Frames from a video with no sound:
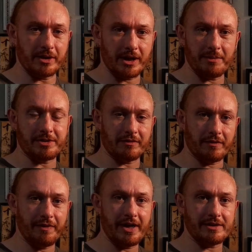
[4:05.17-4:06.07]
claim
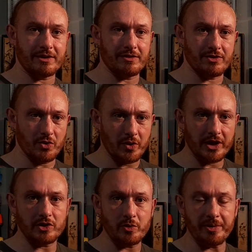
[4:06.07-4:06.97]
self-defense is you
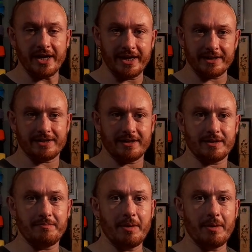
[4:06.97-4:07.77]
need to be innocent.